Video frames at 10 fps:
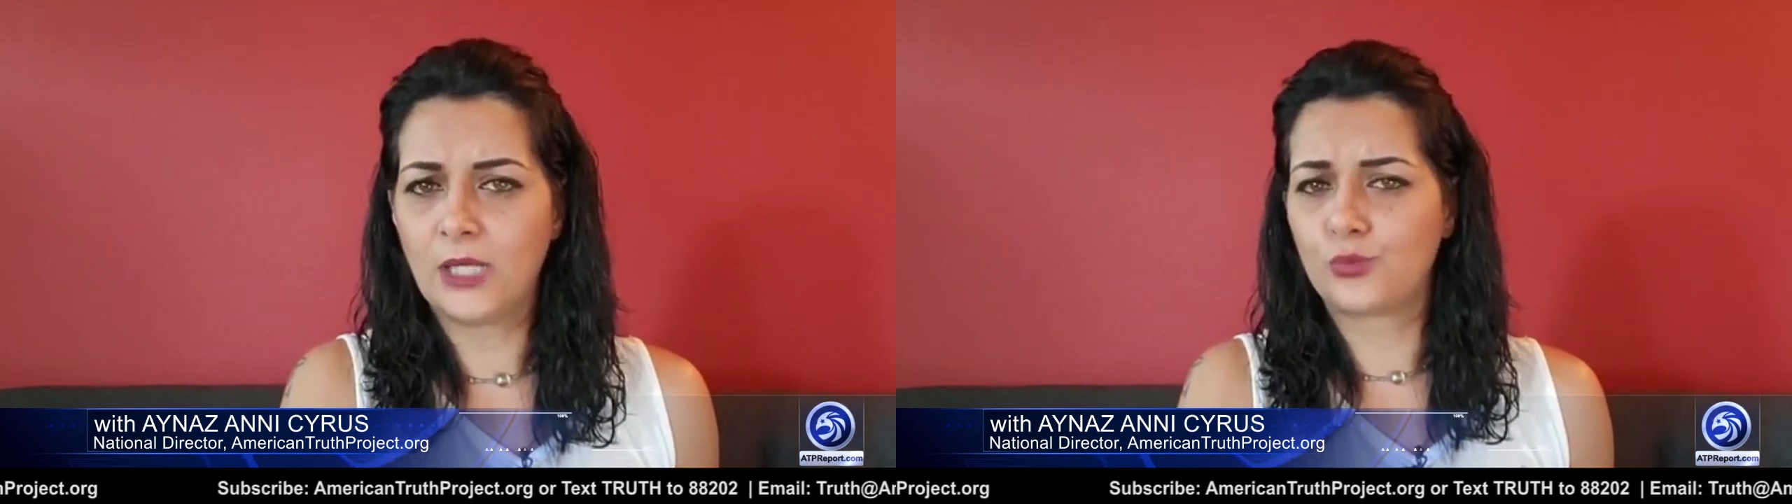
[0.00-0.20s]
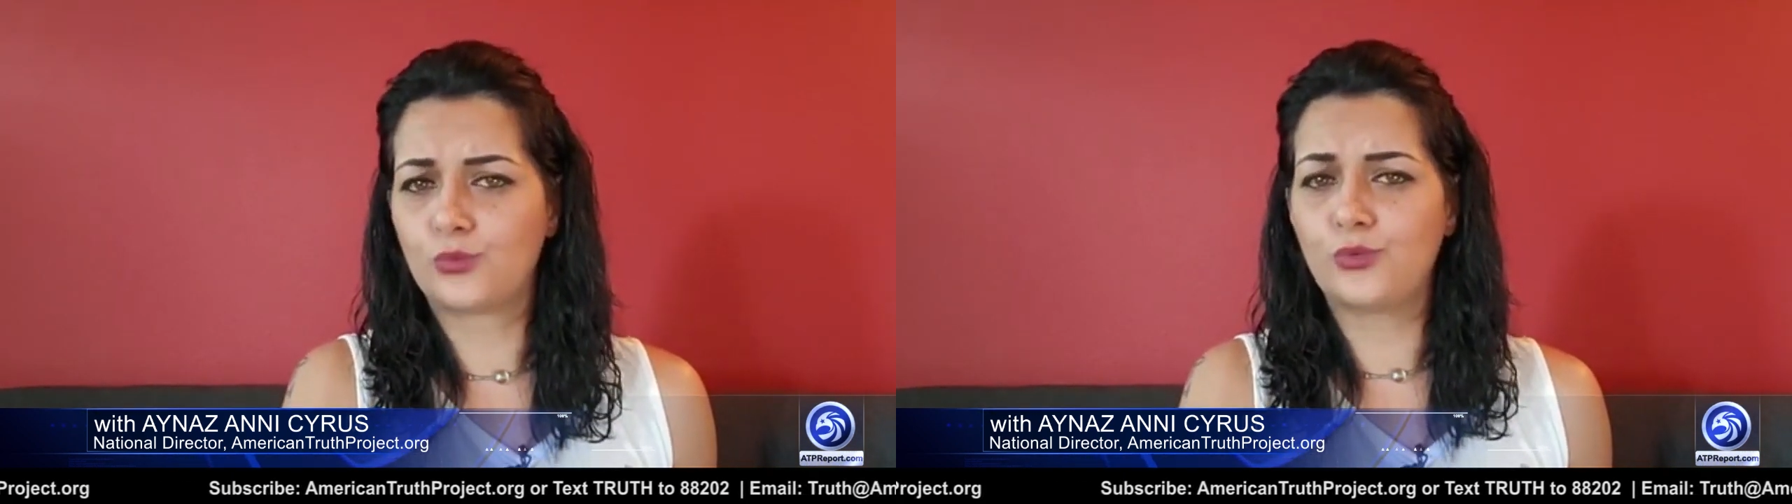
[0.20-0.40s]

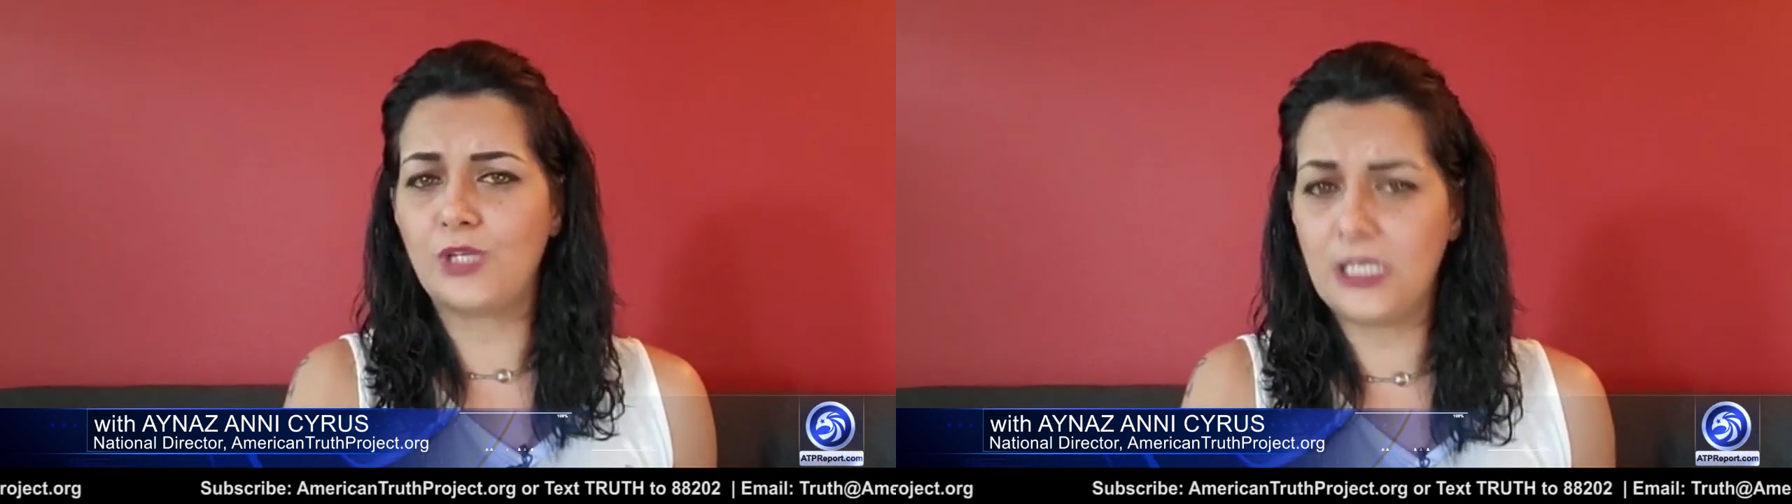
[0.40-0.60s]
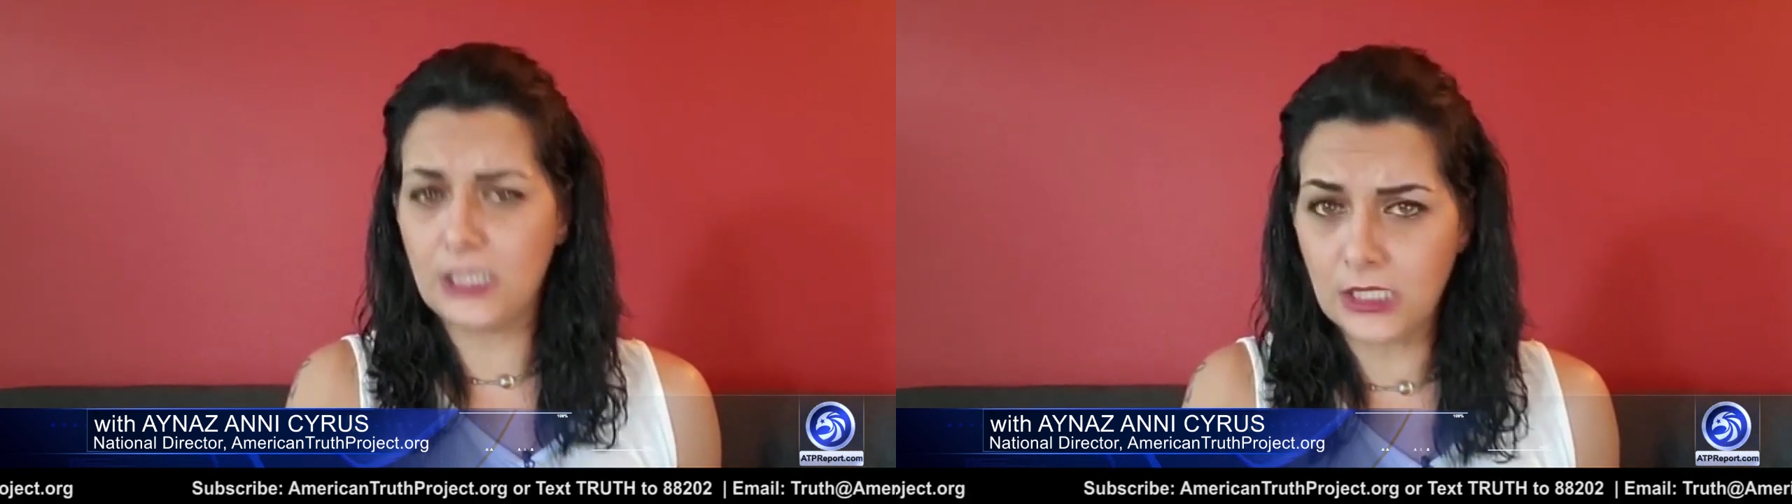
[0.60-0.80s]

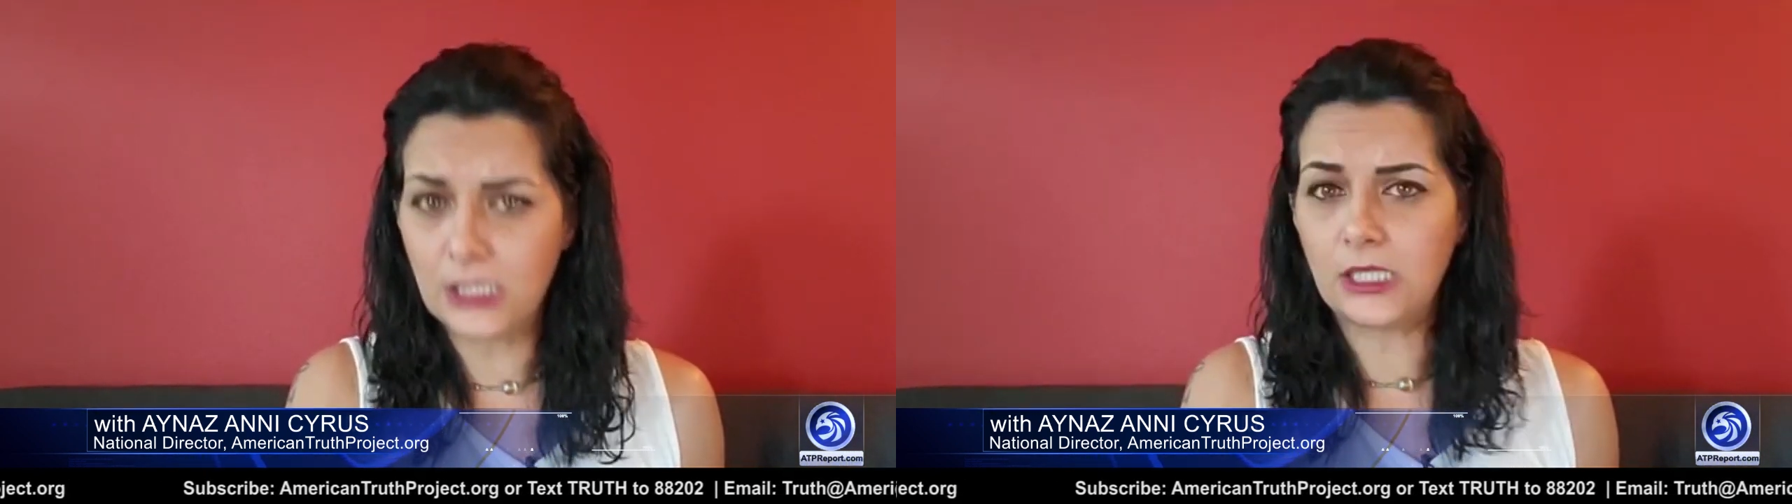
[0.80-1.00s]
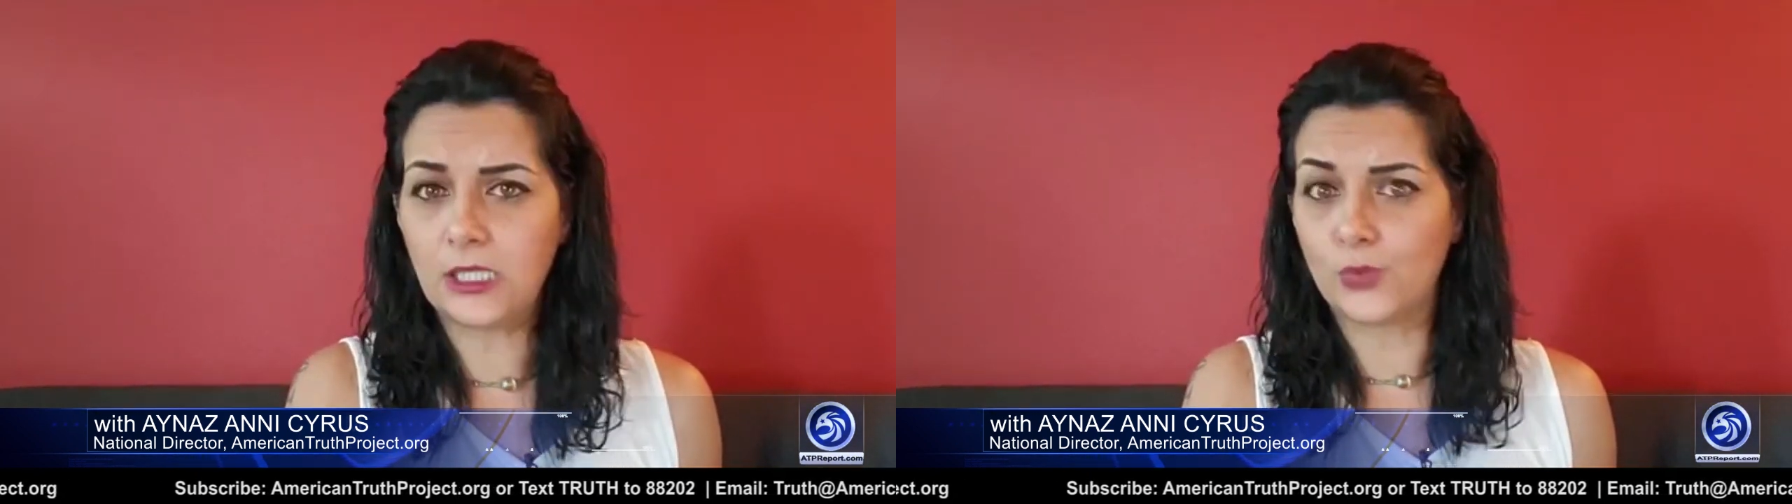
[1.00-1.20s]
really,